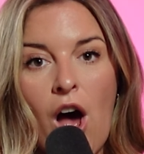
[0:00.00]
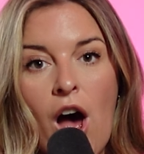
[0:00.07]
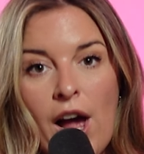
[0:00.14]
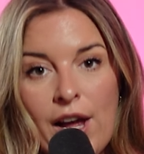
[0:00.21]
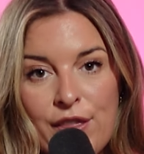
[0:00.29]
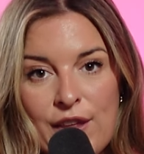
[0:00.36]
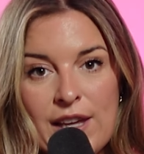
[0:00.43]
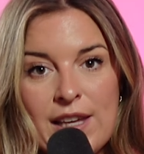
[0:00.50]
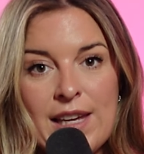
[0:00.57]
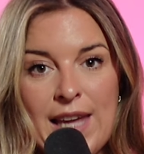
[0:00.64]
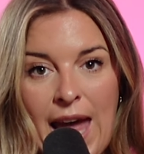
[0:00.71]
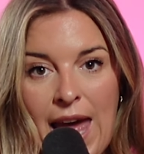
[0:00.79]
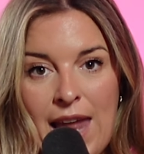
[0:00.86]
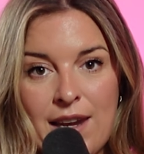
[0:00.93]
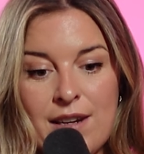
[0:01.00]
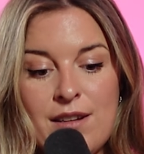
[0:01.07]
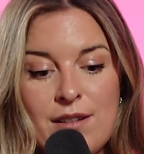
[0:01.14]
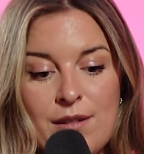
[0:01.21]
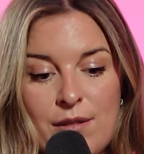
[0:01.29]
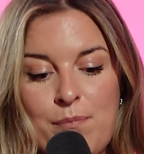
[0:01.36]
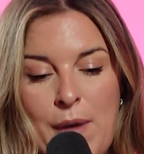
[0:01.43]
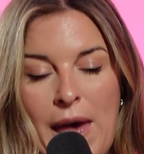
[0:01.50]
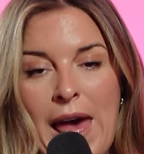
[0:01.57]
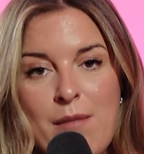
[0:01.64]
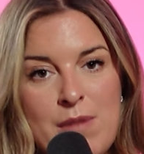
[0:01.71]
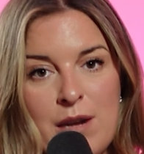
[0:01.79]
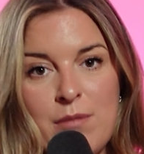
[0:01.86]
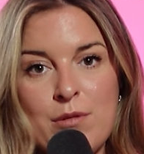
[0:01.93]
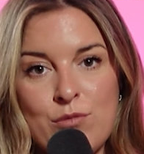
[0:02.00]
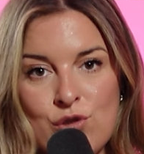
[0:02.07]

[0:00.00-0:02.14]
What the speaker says: I think, again, bare minimum